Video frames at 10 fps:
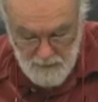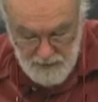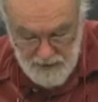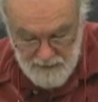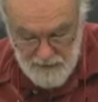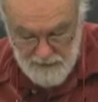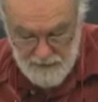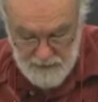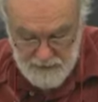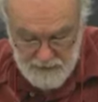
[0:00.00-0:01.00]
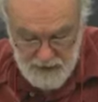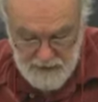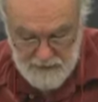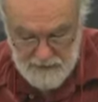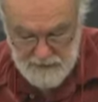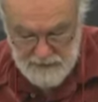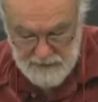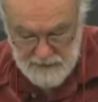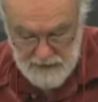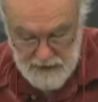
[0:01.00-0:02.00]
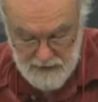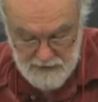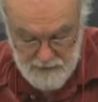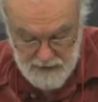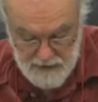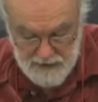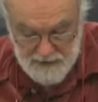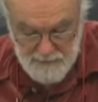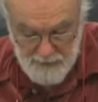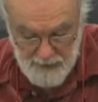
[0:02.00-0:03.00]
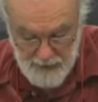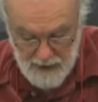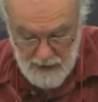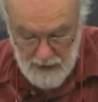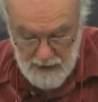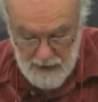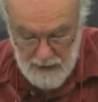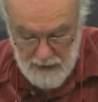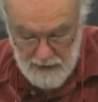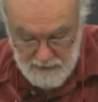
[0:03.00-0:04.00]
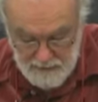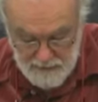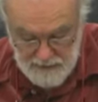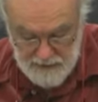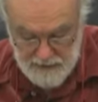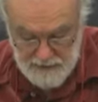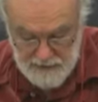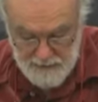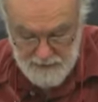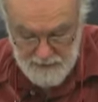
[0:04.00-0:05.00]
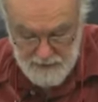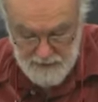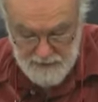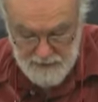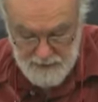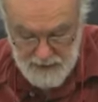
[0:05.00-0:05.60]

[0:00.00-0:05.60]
When, however, you get to case B, uh, he takes it up at the bottom of the